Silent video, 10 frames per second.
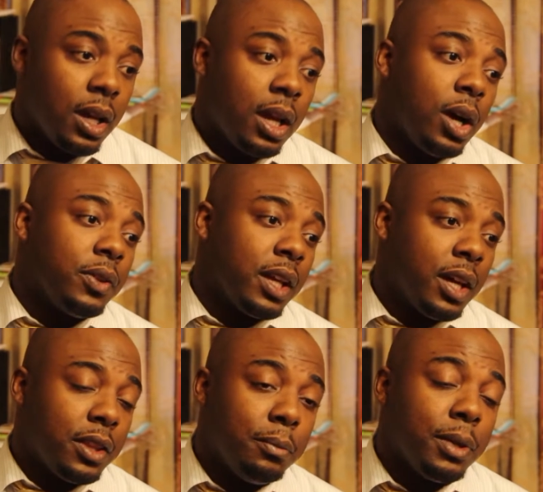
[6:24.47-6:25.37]
and all the
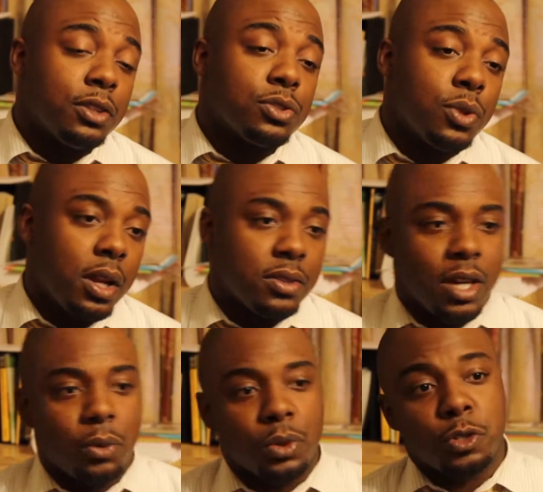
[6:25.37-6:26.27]
other administrators
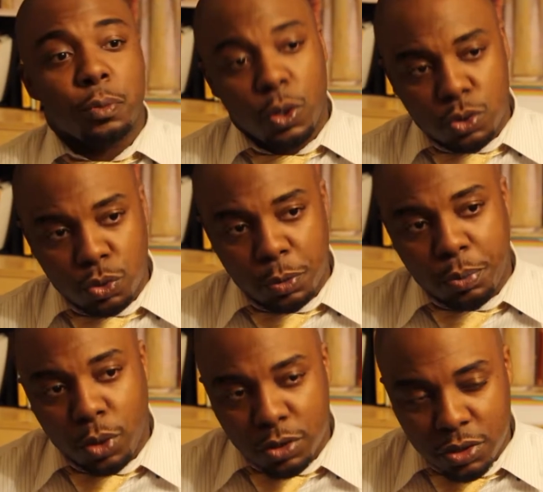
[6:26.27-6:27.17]
that were supposed to report